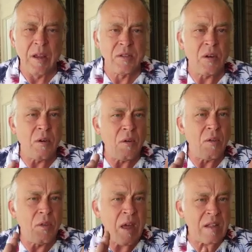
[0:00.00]
So
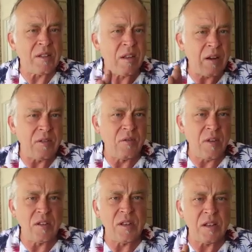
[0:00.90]
that's electric
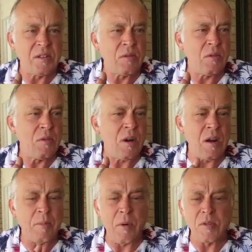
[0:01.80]
fields. That's through
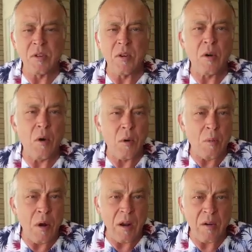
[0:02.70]
most of your
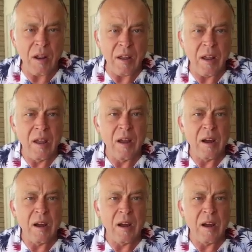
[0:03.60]
home wiring